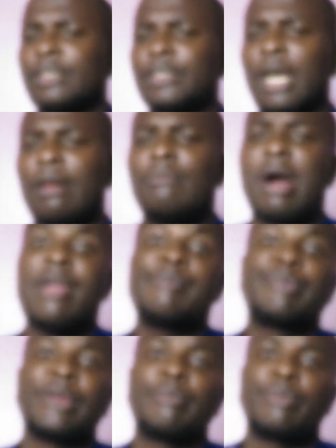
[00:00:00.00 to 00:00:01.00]
tell my
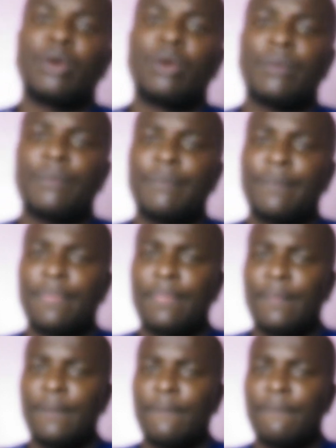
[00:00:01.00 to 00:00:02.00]
people,
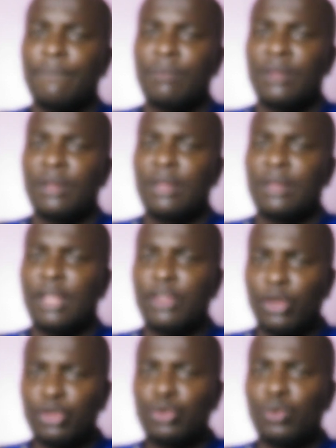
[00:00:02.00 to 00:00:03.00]

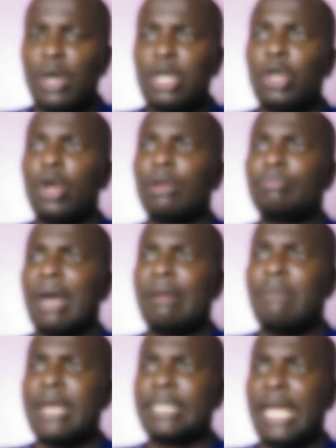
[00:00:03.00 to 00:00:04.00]
Let those who are called by
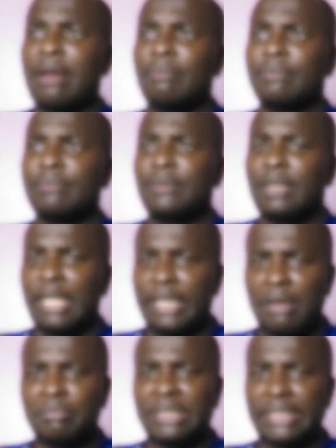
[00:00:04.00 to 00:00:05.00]
my name,
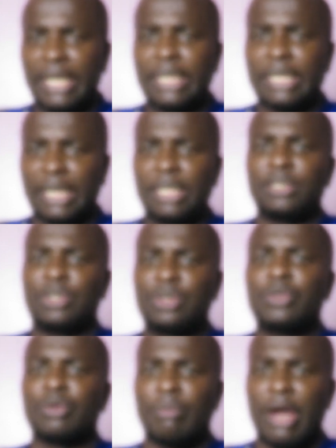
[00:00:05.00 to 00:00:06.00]
let them take heed
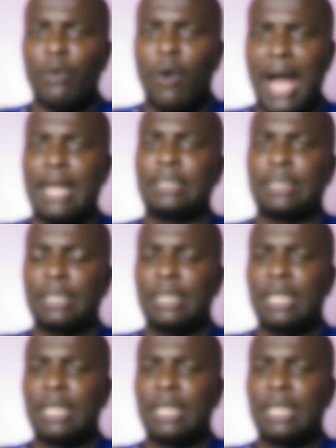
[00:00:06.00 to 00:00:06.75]
to my word.